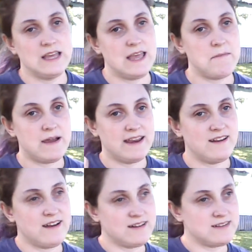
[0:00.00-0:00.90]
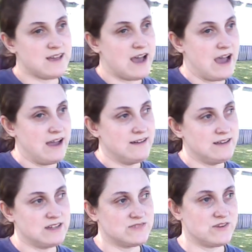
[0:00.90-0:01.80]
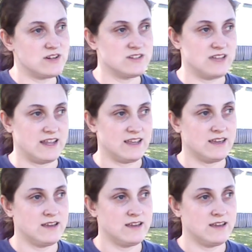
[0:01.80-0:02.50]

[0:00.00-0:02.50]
it might not, as far as like